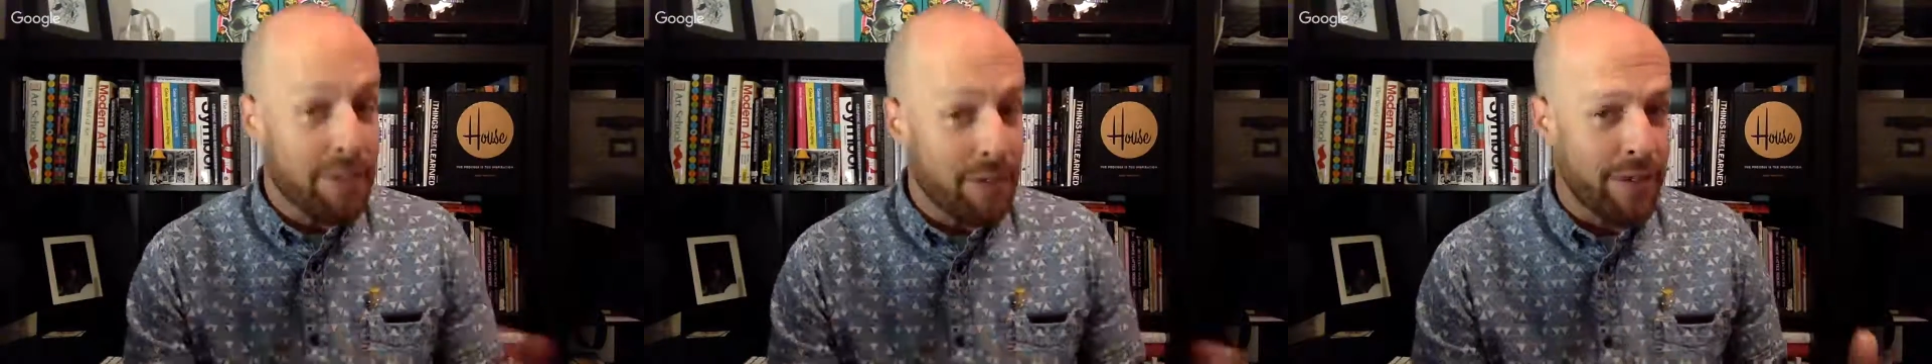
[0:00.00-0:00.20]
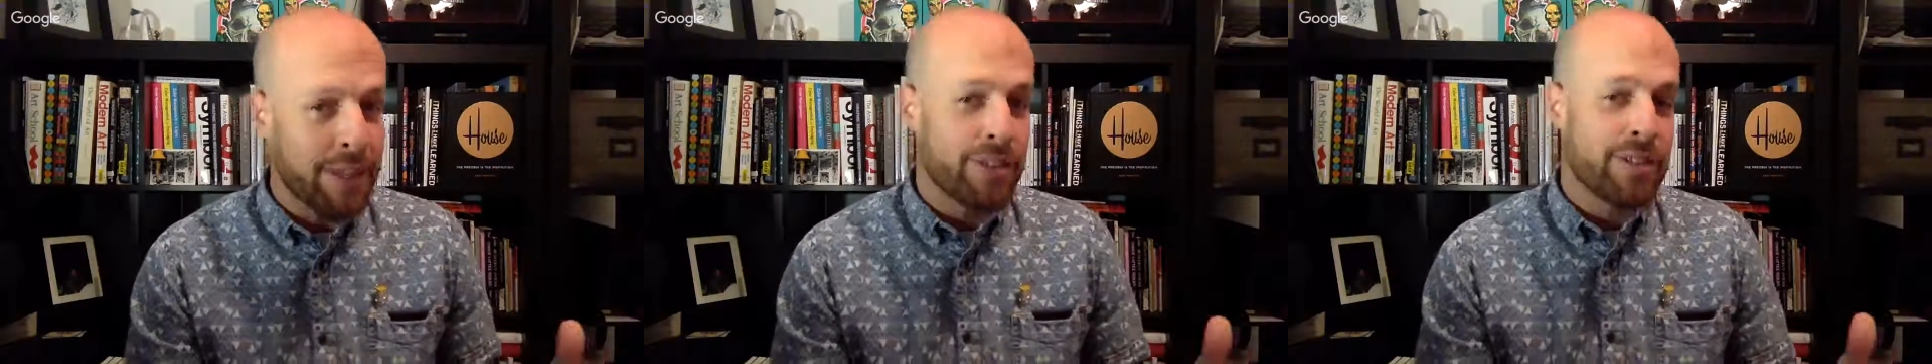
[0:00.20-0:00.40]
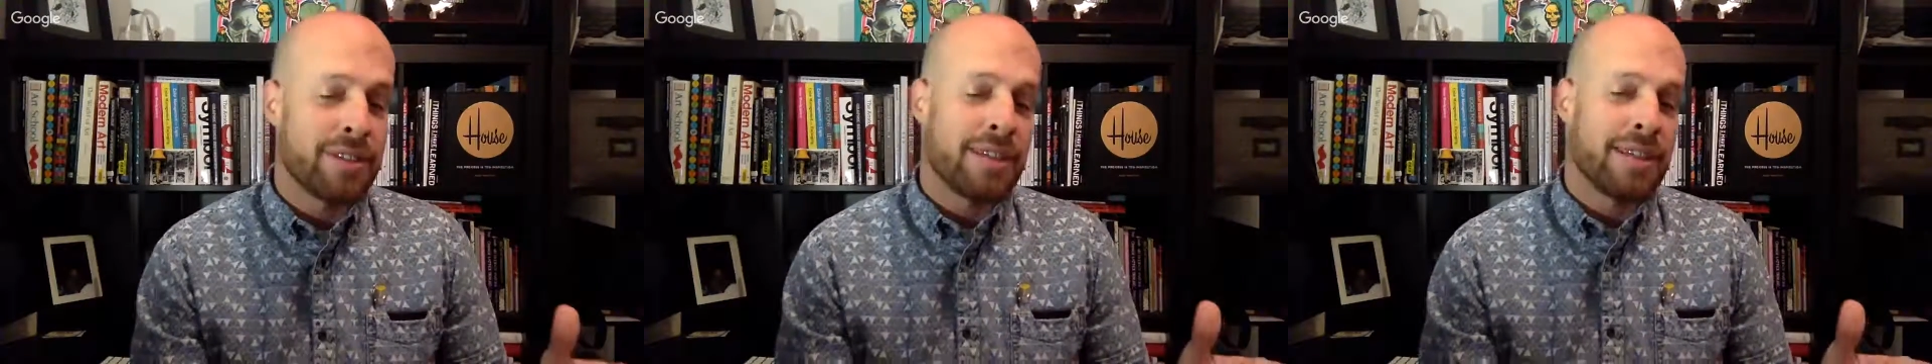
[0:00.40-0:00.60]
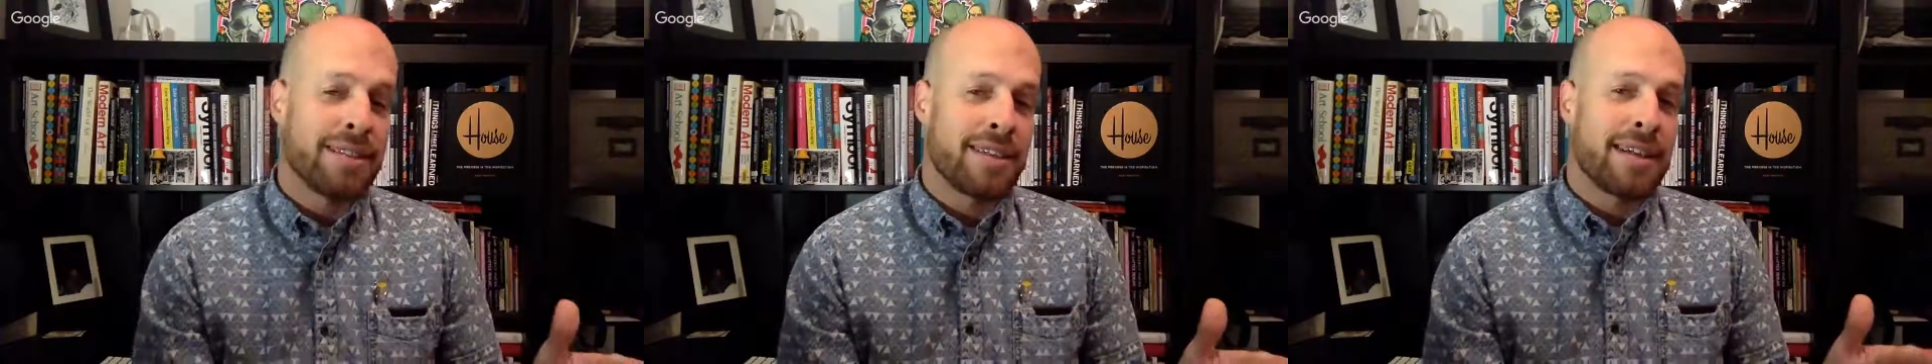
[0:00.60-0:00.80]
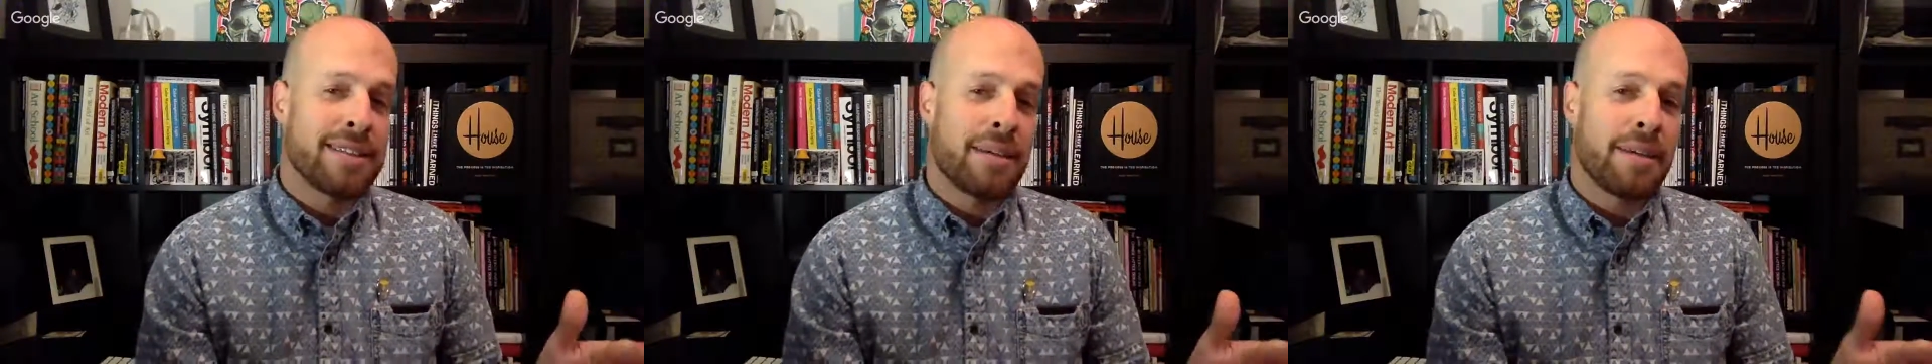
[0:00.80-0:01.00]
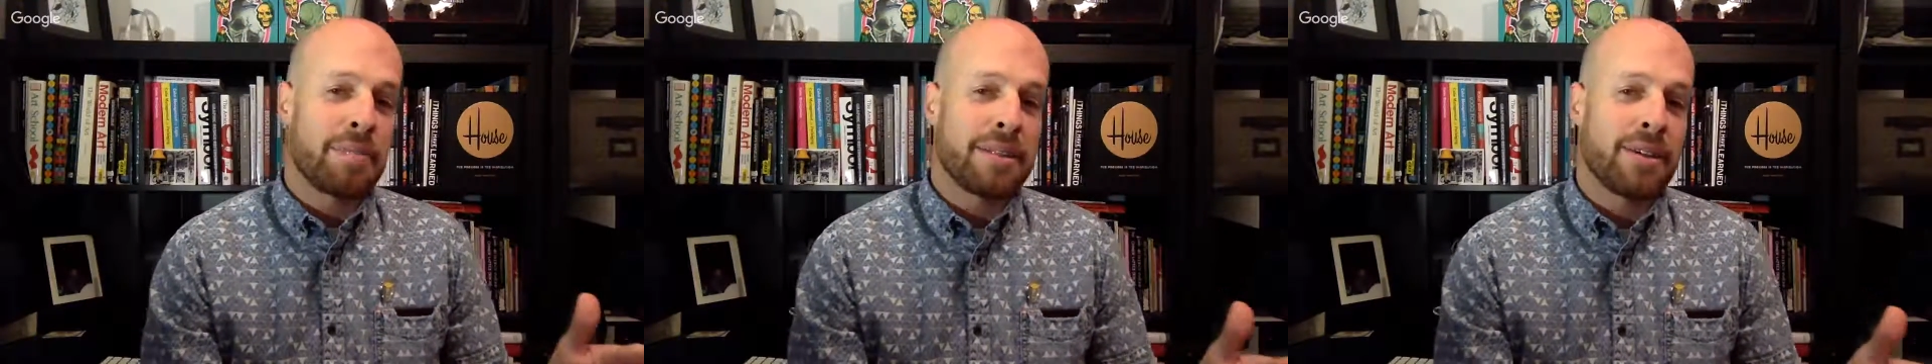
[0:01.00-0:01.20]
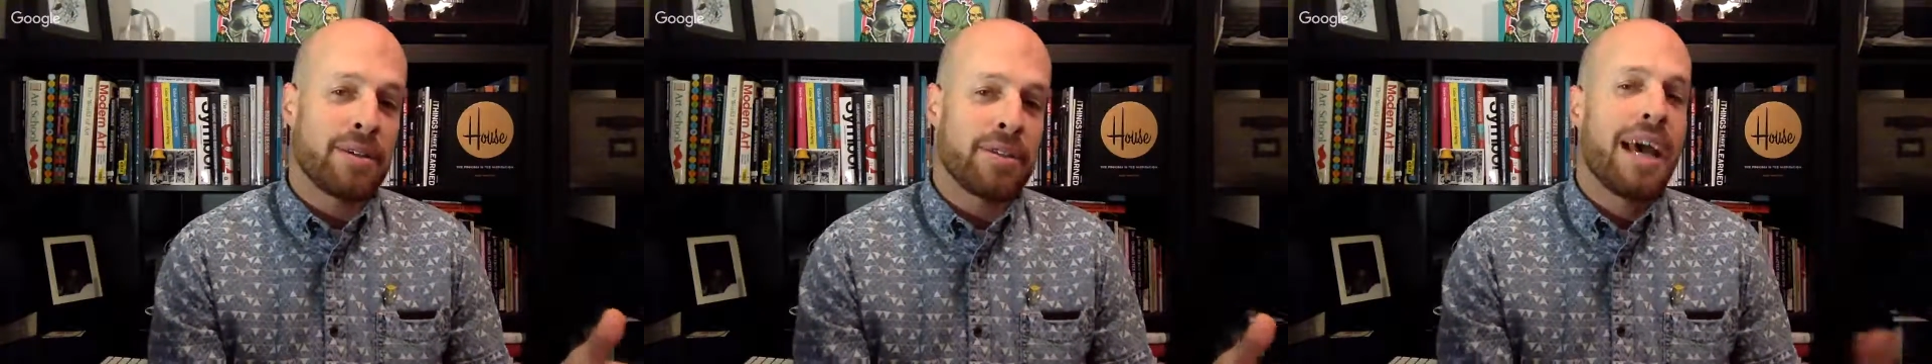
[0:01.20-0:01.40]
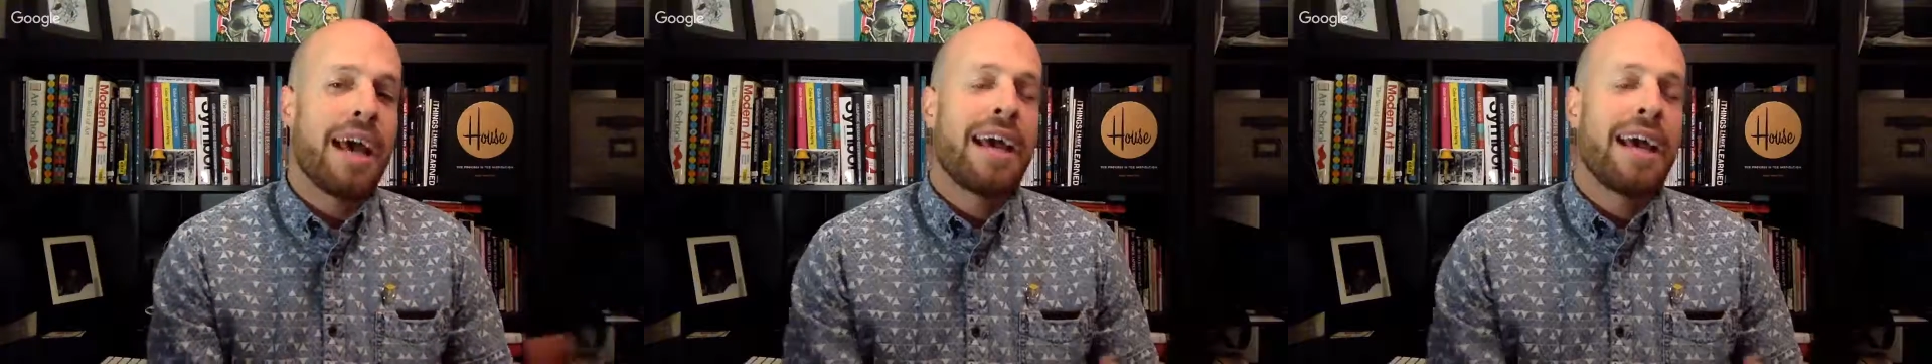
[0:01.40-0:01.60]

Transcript: of Adventures in Design's episodes